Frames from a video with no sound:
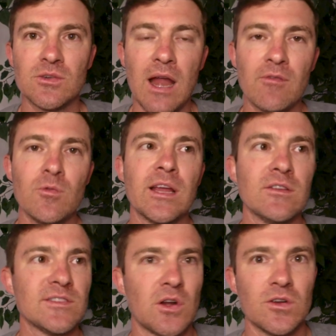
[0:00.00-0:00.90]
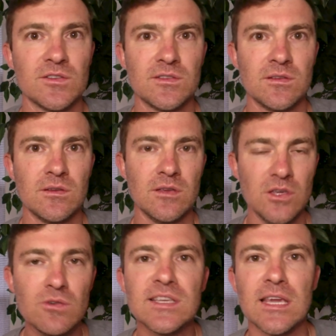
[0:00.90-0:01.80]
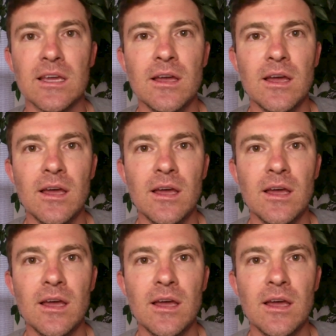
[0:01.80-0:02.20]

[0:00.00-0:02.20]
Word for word: So, everyone else starts using it.